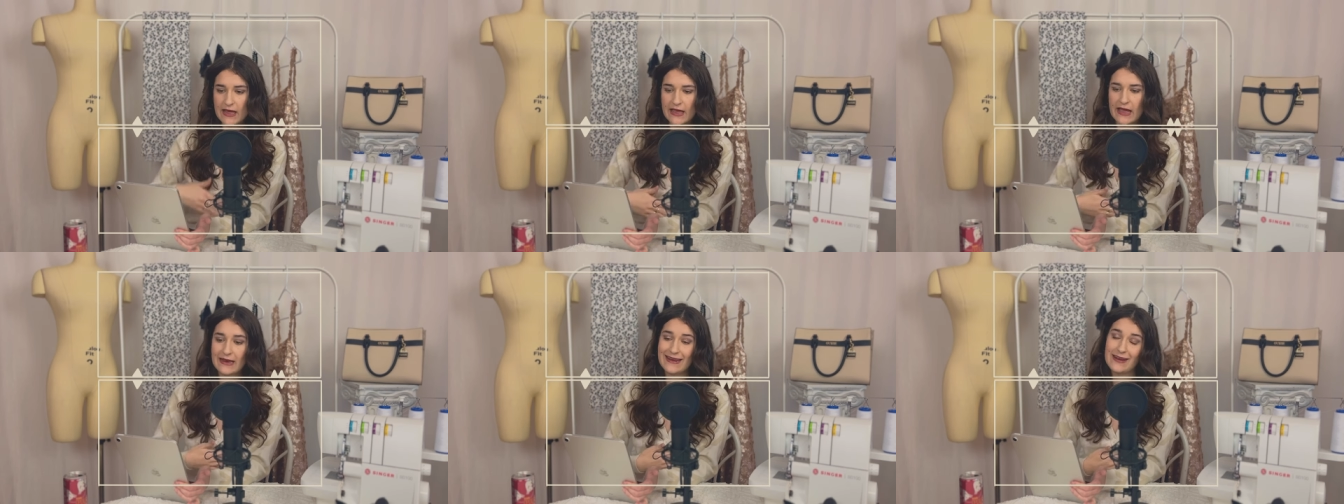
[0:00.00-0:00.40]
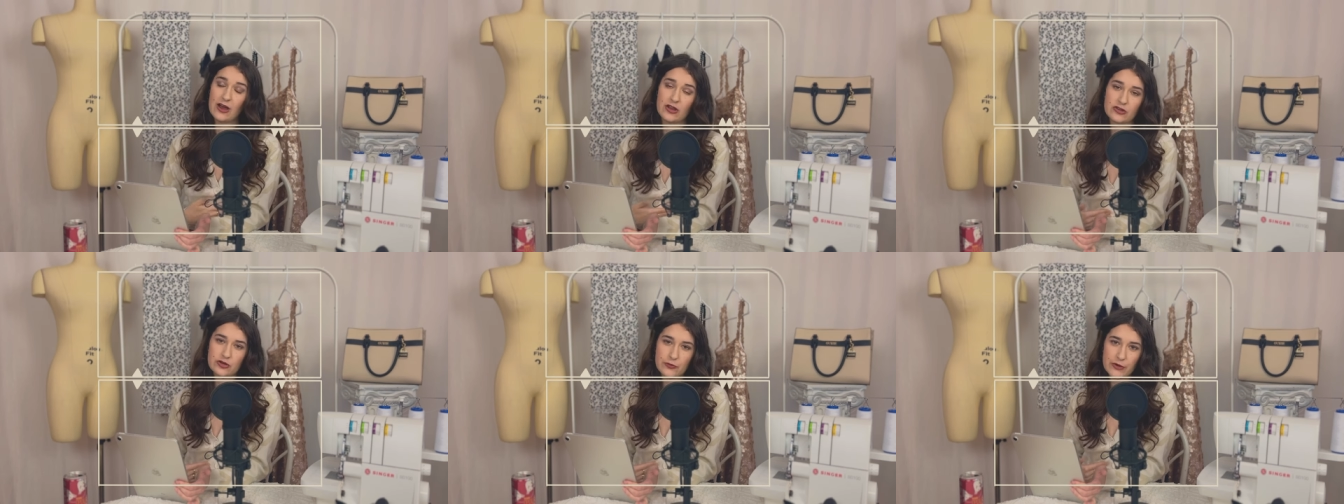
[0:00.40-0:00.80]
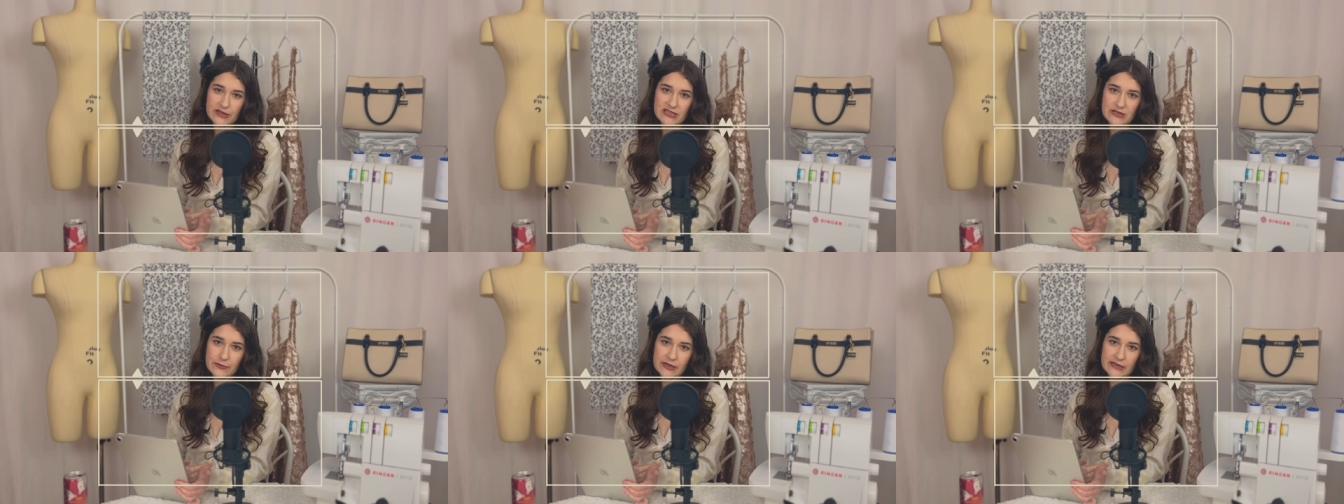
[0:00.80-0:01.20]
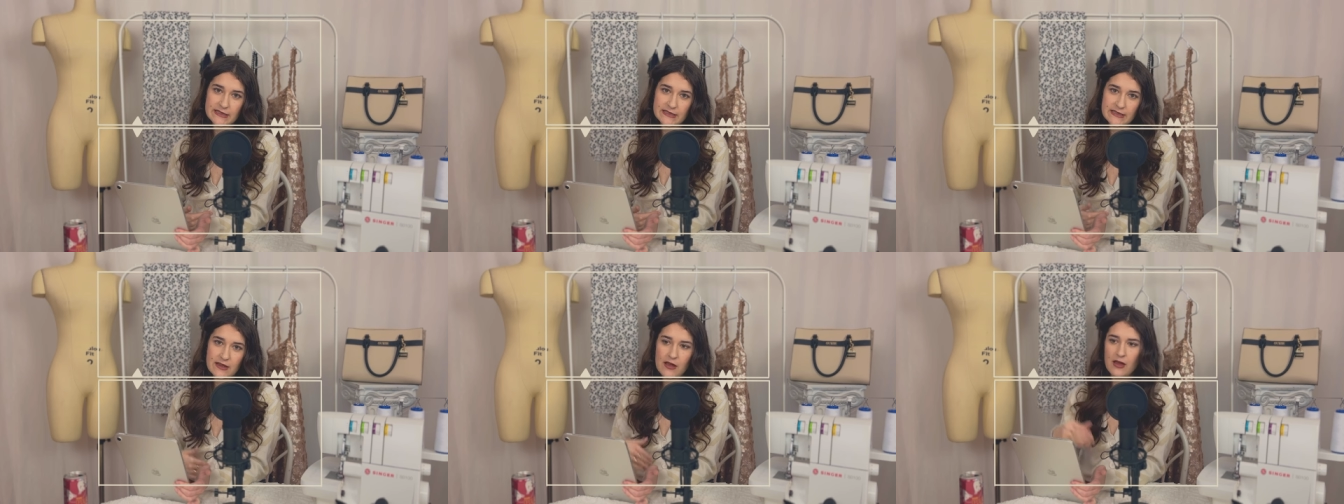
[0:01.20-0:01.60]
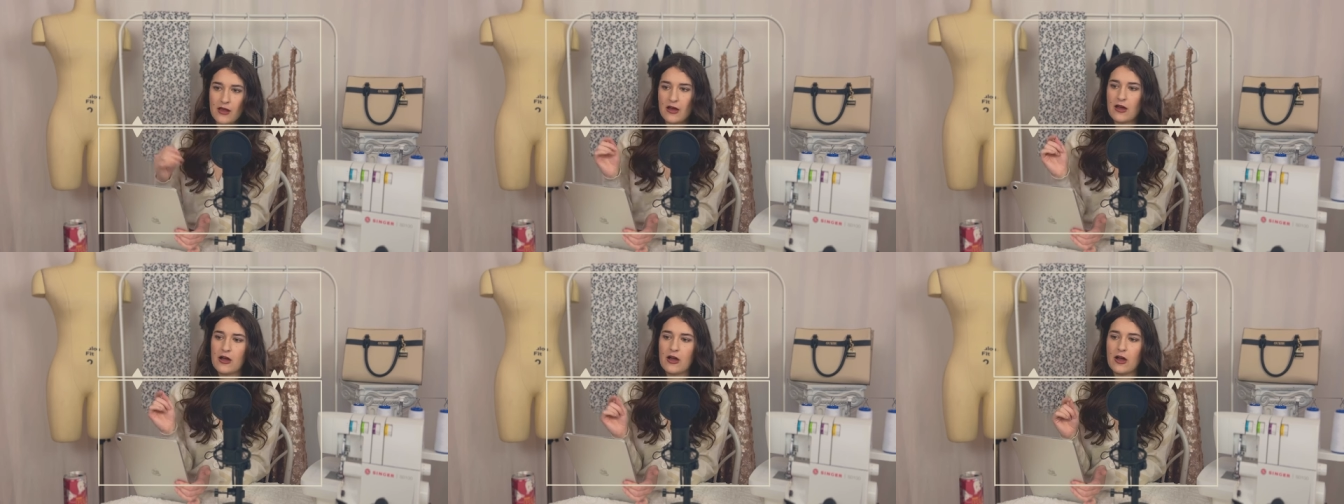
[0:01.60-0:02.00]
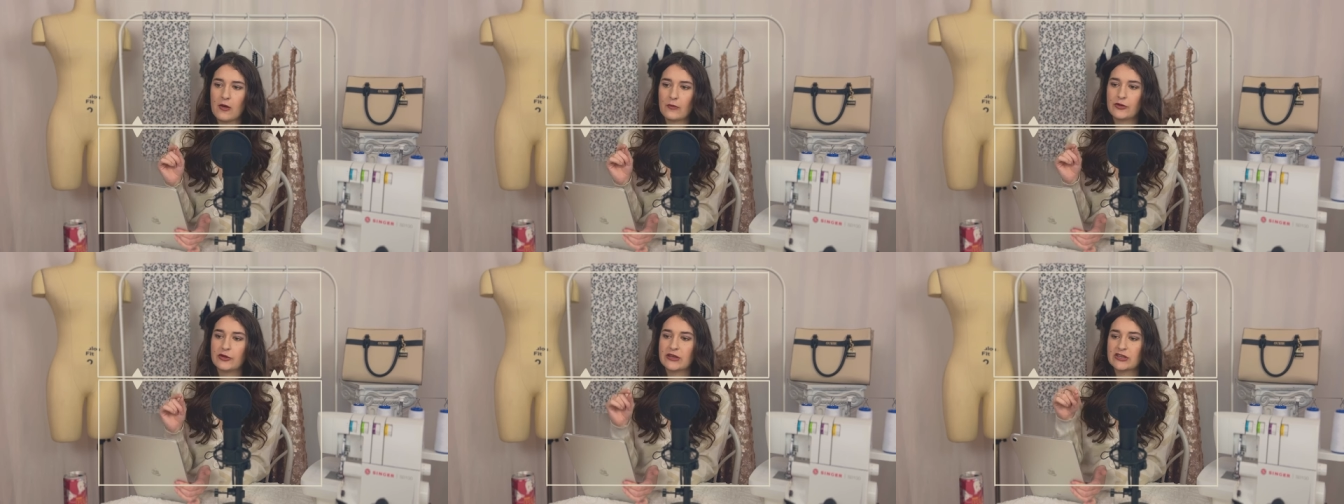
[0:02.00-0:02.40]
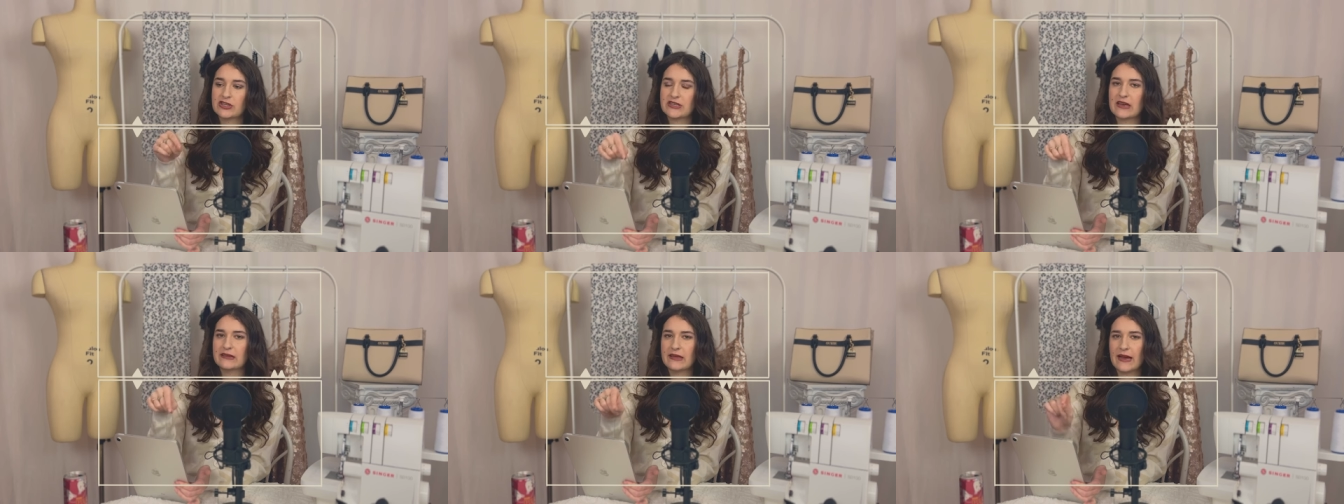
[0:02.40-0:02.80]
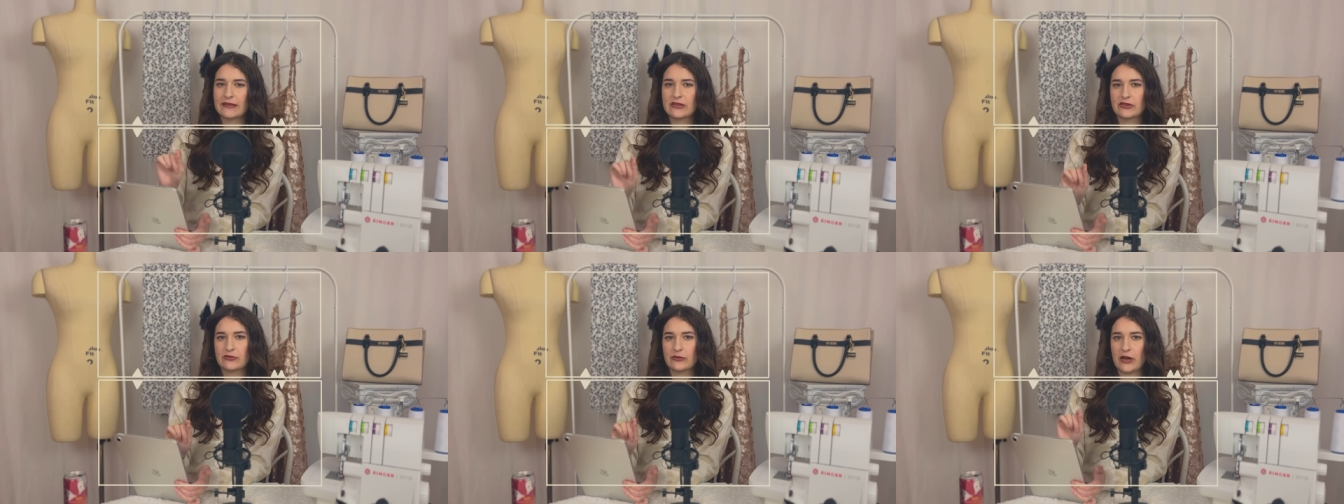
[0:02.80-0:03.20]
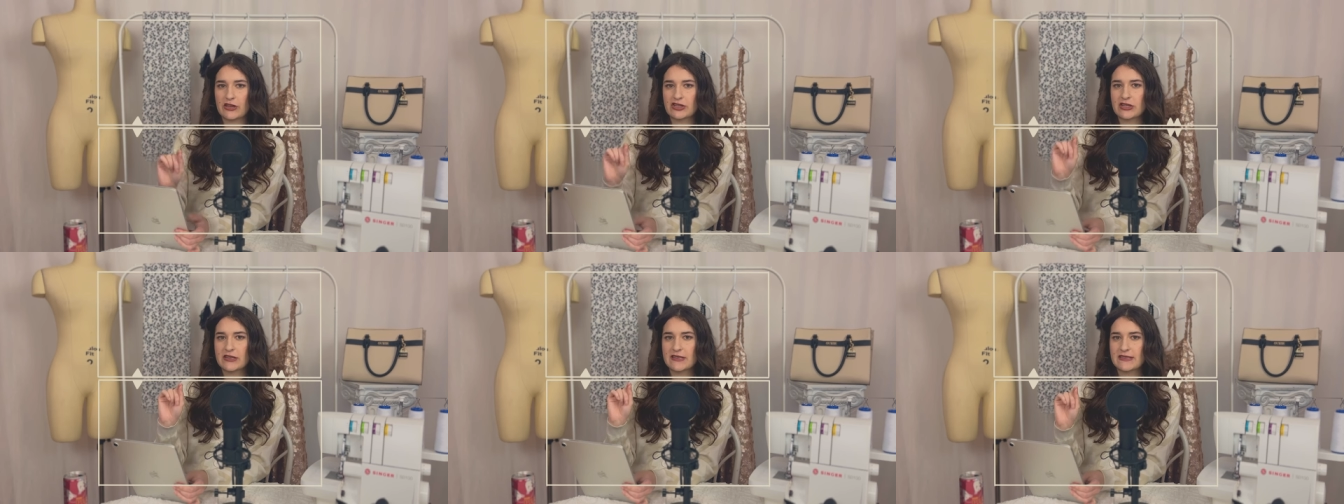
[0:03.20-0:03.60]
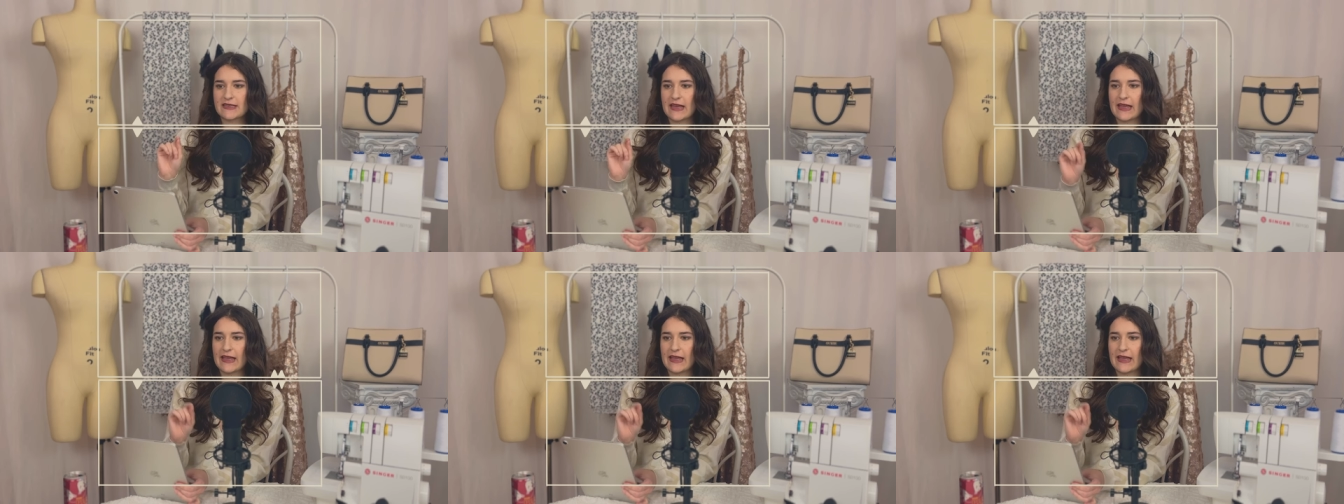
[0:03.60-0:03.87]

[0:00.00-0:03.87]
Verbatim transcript: and an under bust piece. You can just align the two notches,